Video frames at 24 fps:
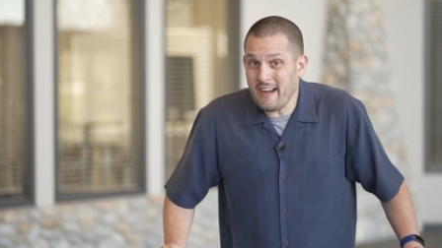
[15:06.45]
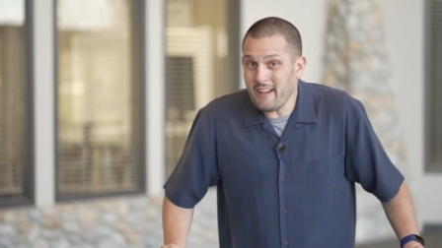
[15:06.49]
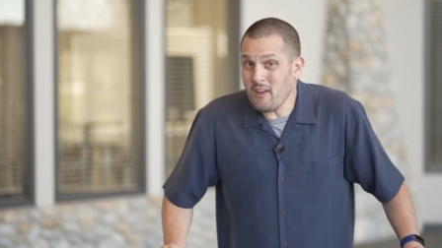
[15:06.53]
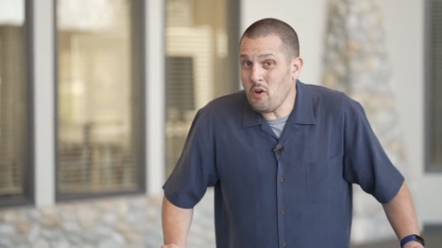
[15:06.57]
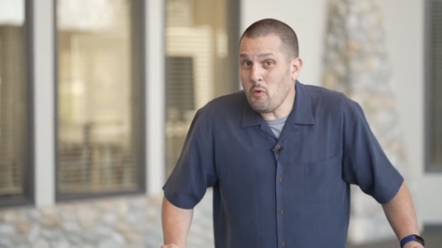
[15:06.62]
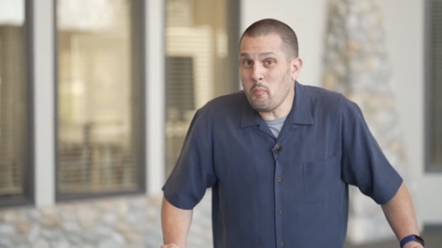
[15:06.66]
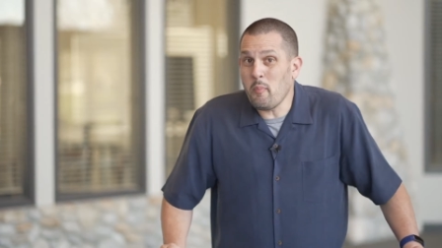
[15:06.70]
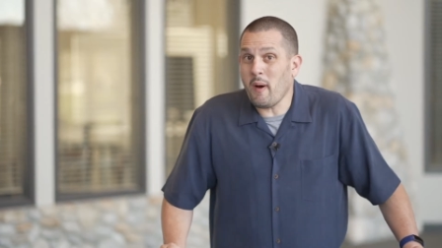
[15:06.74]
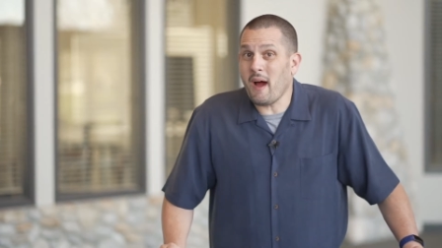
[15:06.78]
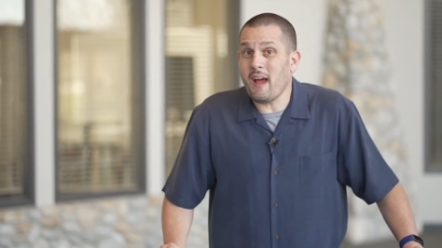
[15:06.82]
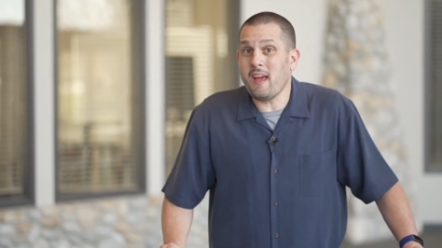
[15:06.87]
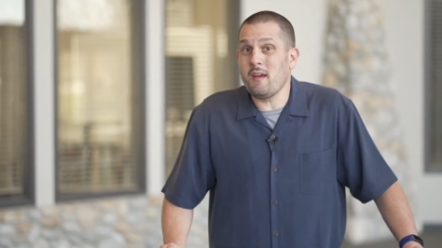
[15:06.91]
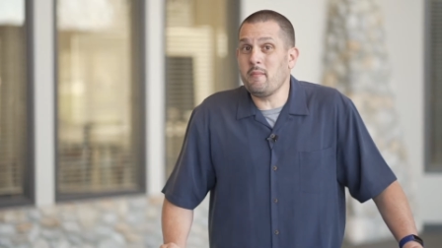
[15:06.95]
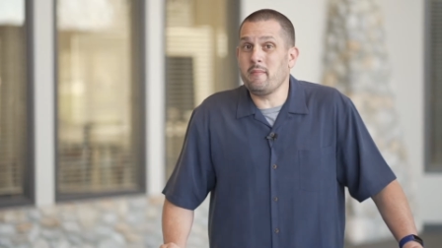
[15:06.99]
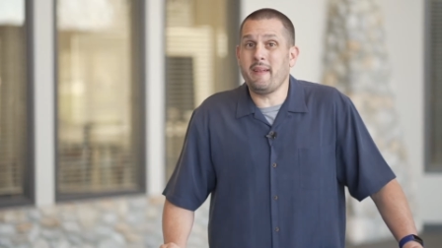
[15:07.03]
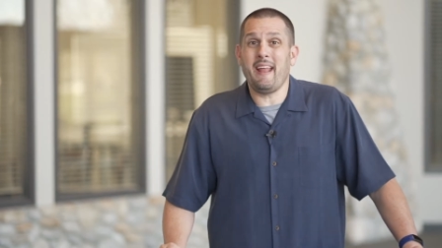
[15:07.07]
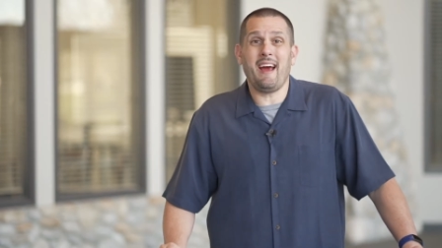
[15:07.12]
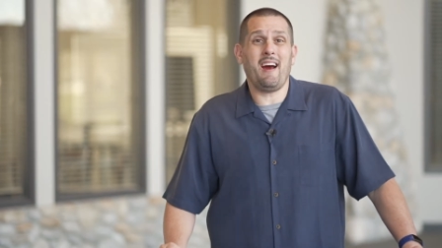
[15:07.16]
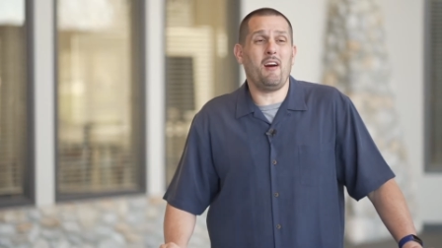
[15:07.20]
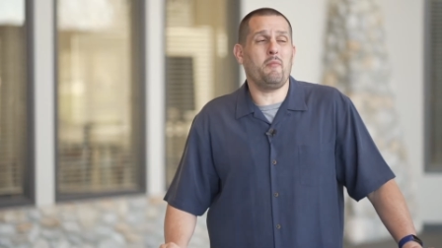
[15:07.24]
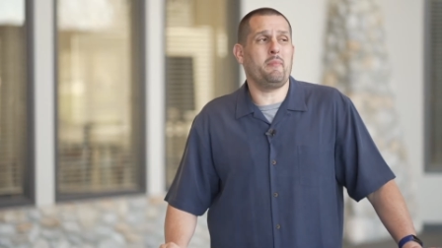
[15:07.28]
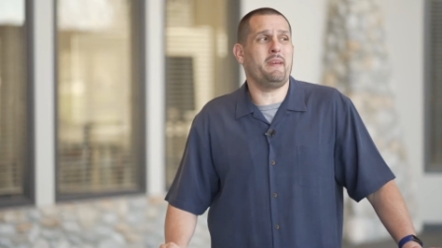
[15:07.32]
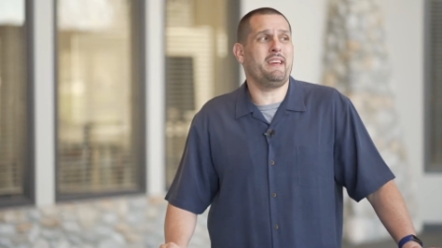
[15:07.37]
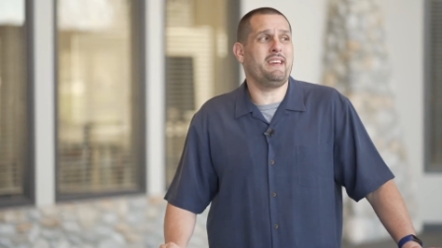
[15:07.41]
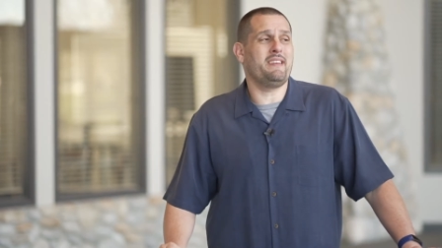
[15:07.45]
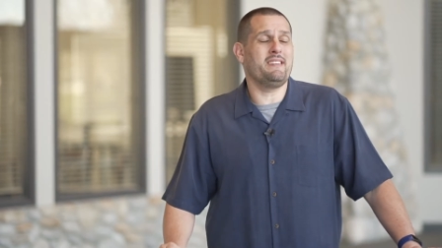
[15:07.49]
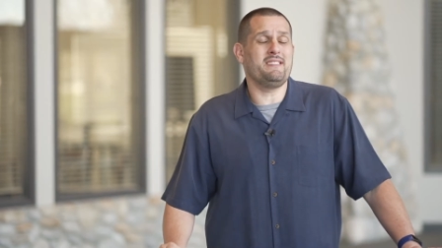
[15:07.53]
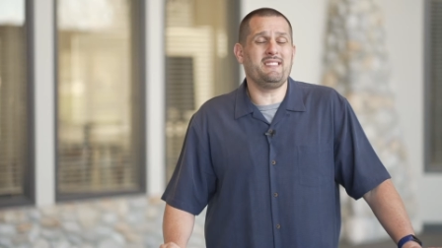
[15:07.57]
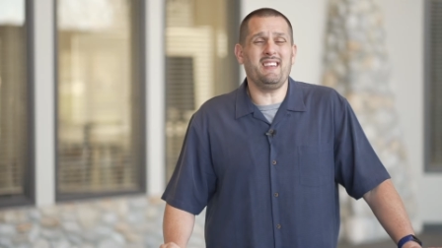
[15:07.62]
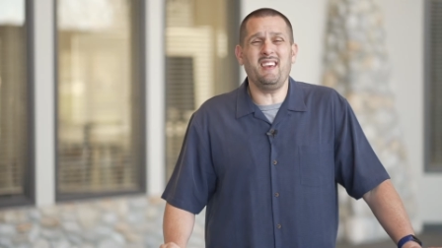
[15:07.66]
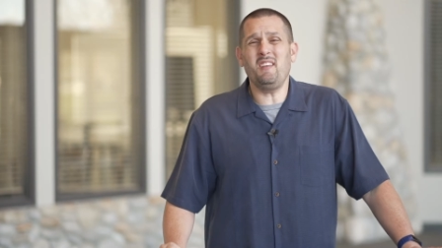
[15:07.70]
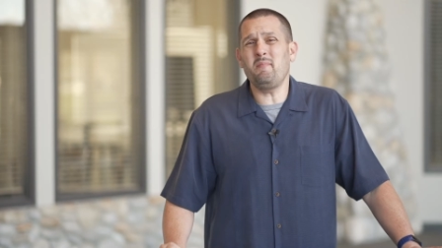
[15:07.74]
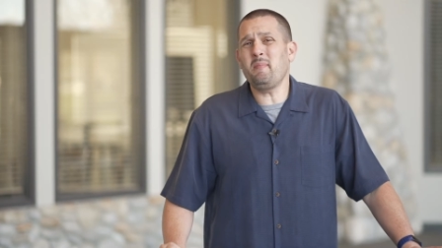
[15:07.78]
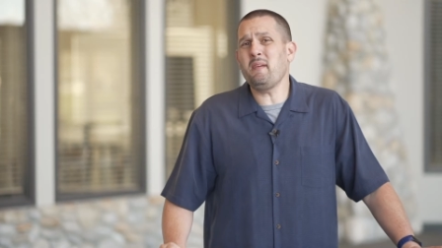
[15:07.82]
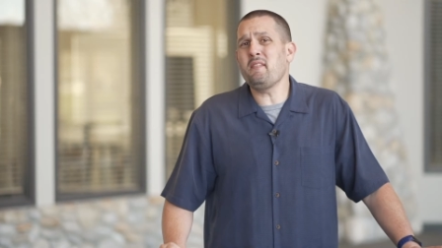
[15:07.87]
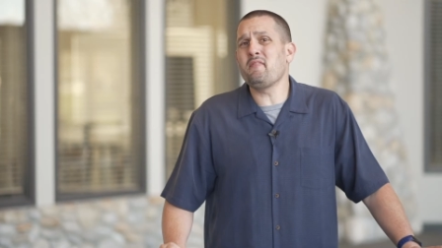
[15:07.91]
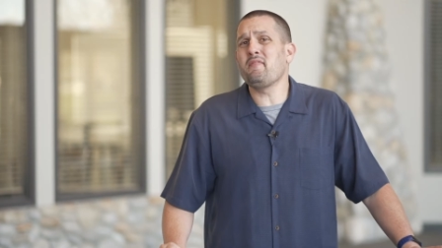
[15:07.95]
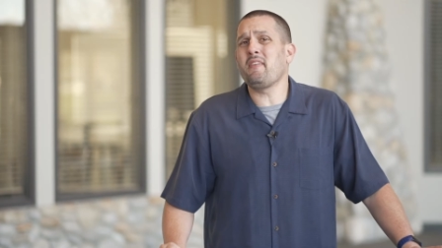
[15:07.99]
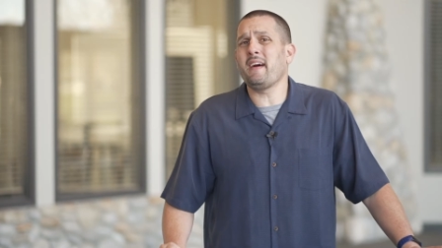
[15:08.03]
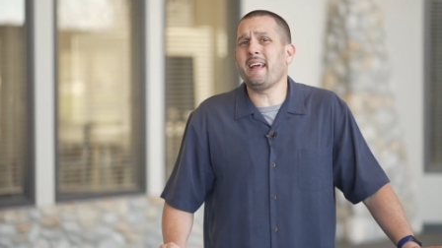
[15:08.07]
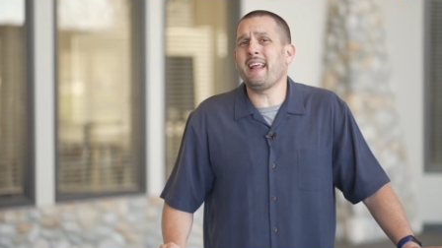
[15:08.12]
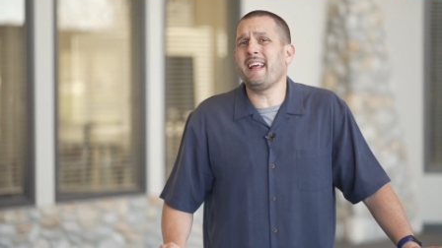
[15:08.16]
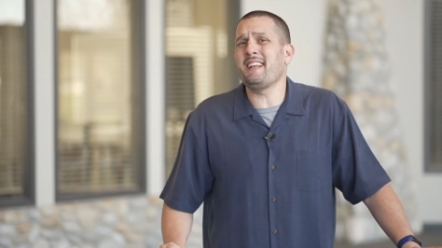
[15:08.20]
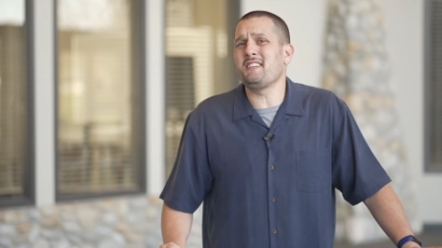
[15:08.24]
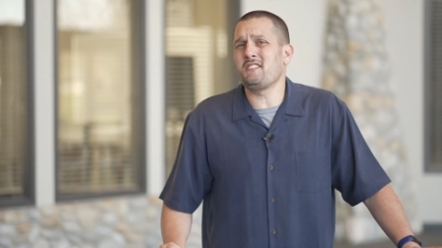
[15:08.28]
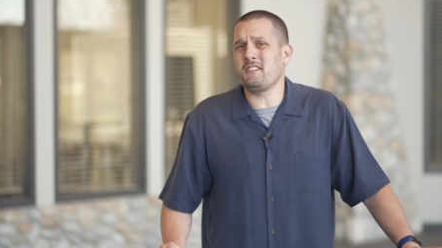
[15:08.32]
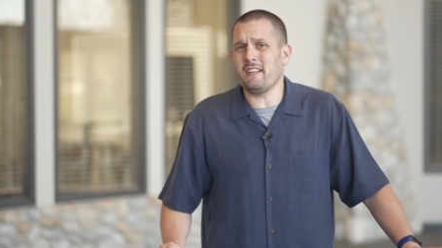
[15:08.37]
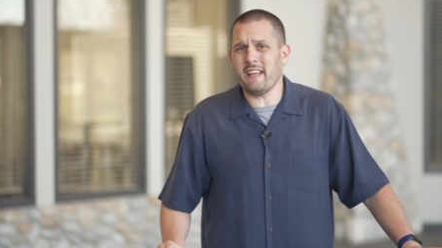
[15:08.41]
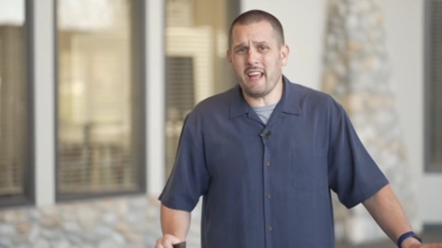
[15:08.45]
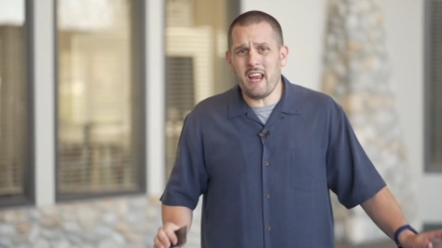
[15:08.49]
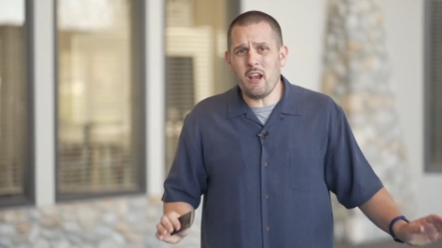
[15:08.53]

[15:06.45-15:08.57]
go buy them now because it'd be financially